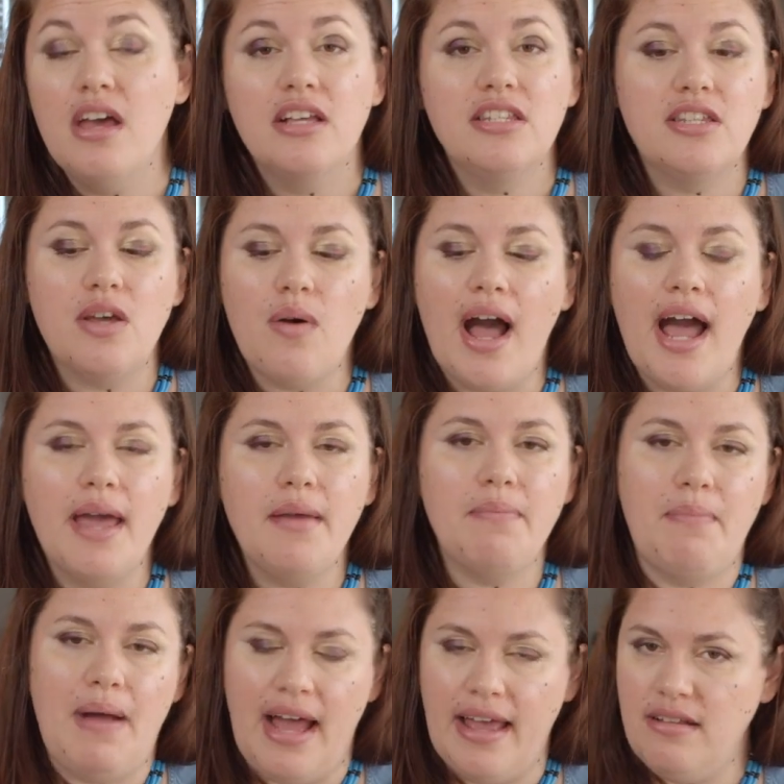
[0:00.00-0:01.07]
So I
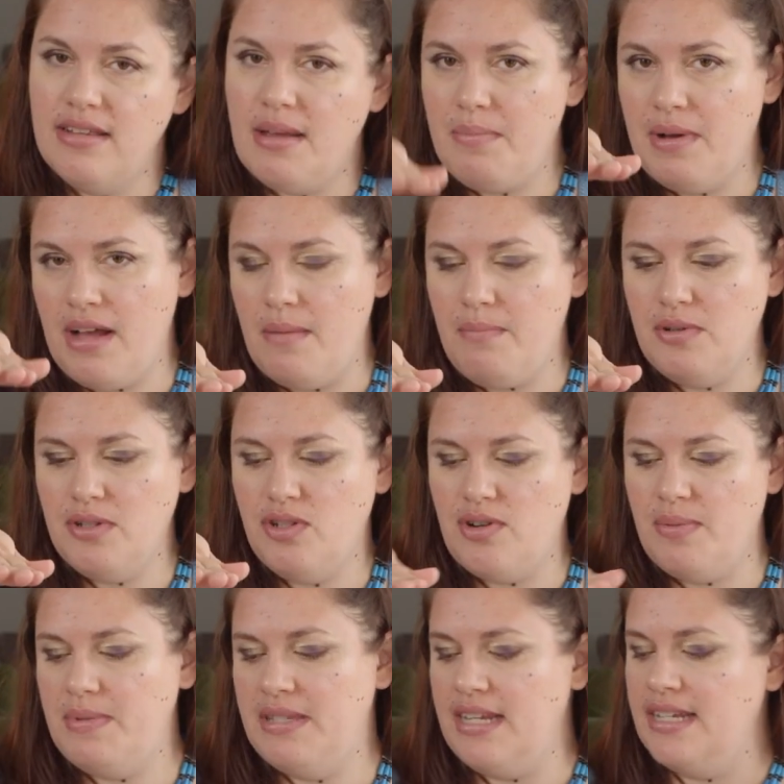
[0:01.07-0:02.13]
piled up a couple
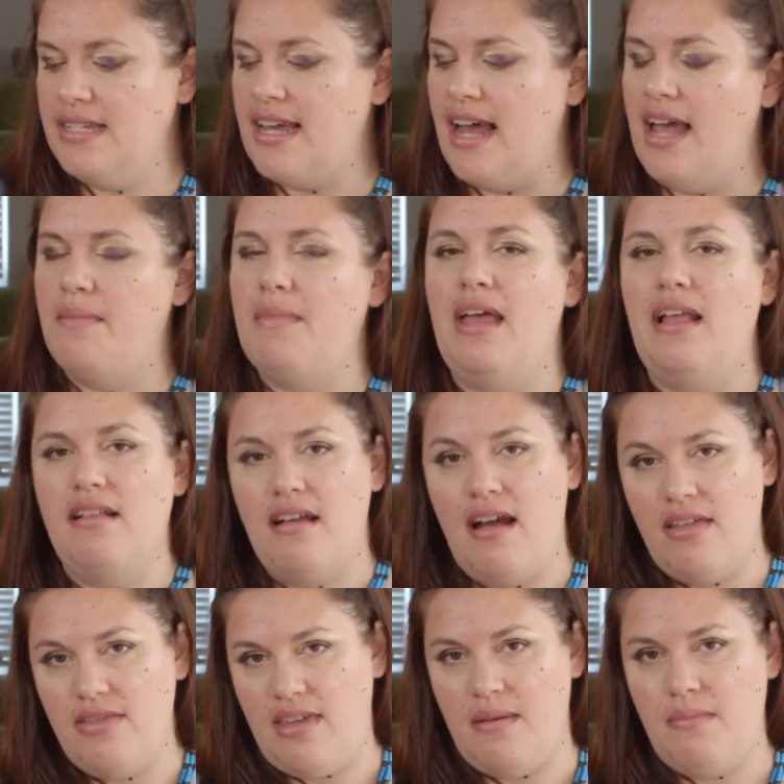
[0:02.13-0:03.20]
strips at a time and
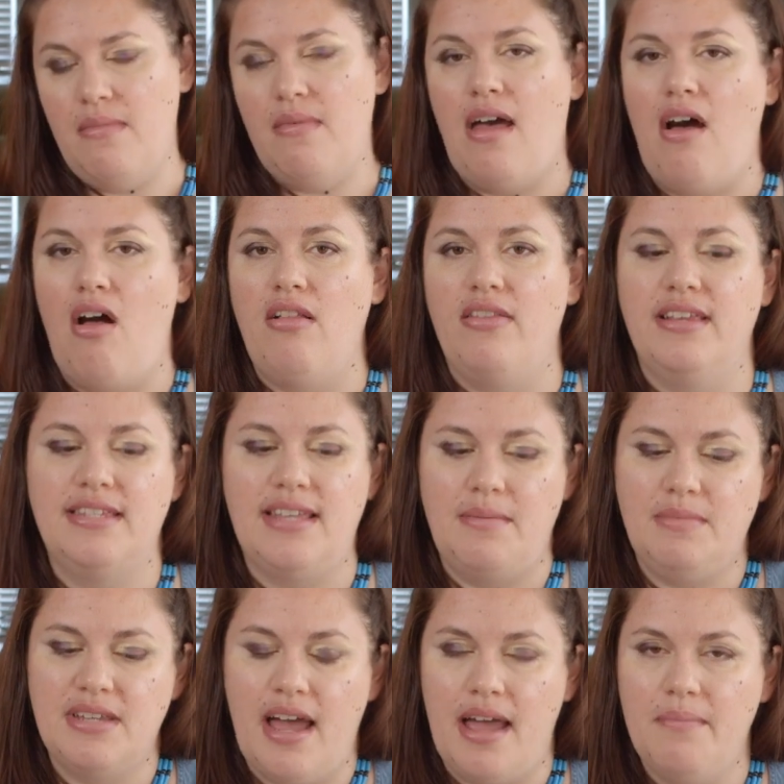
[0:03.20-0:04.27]
cut them all at the
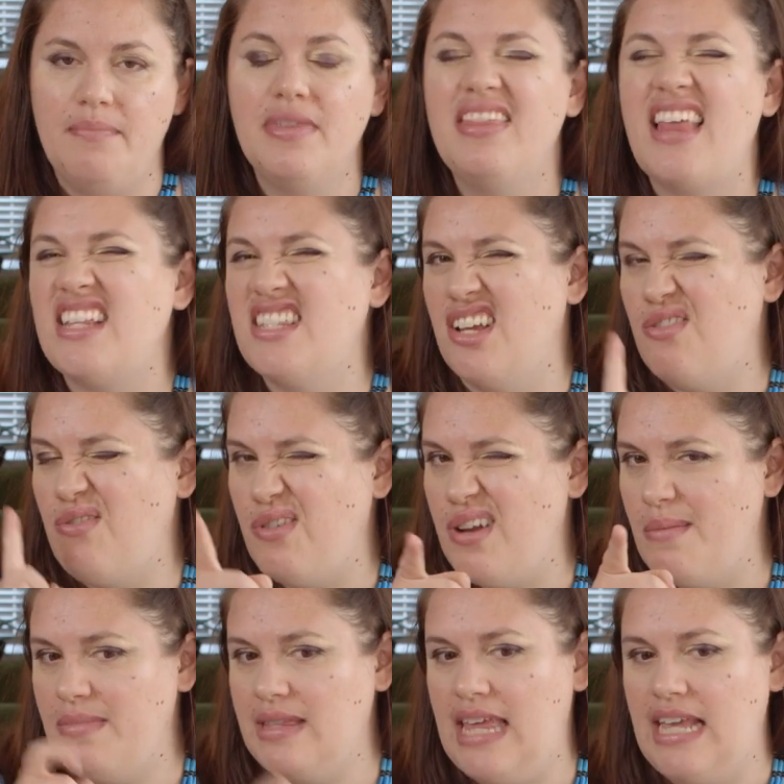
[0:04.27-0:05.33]
same time. That's a
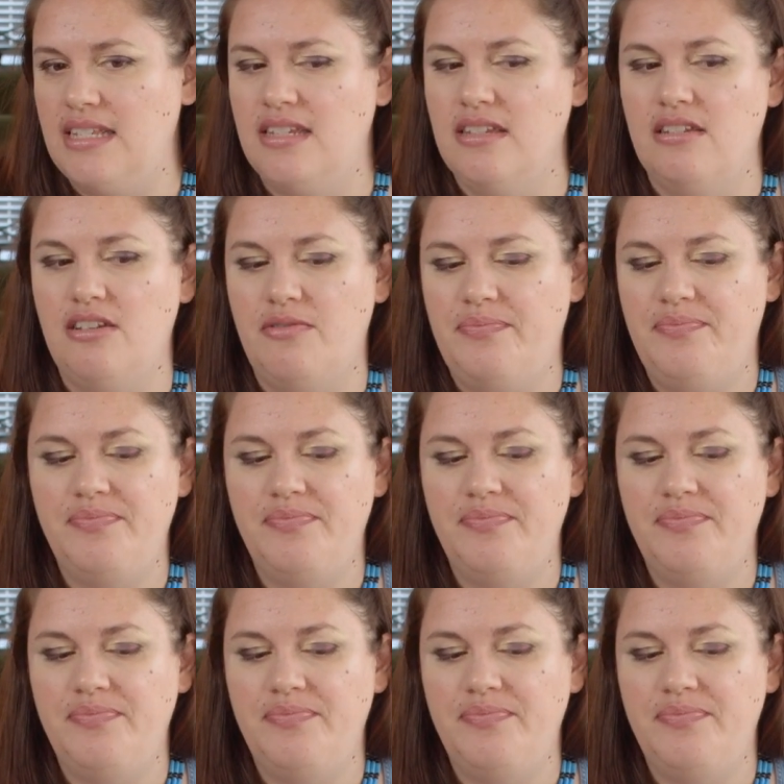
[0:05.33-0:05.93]
grown-up thing to do.